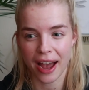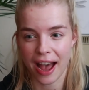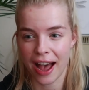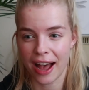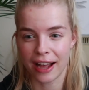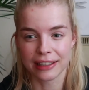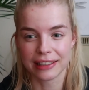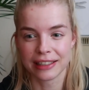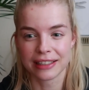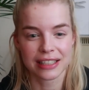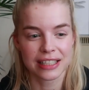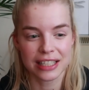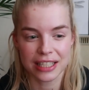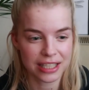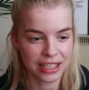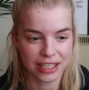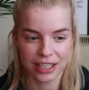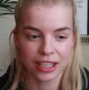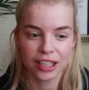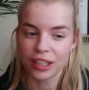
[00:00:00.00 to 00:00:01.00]
and
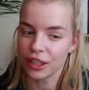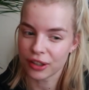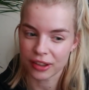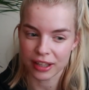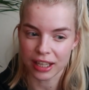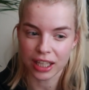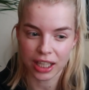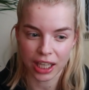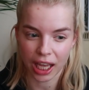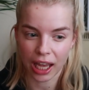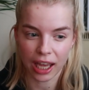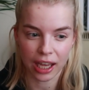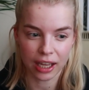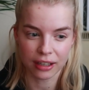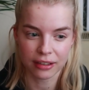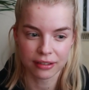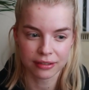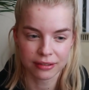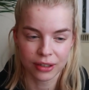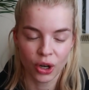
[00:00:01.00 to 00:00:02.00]
you're
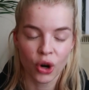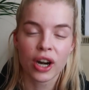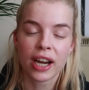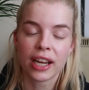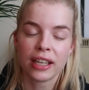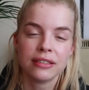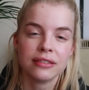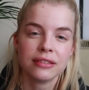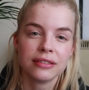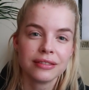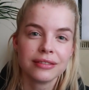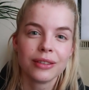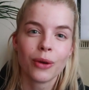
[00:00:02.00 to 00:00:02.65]
thinking, Laurie,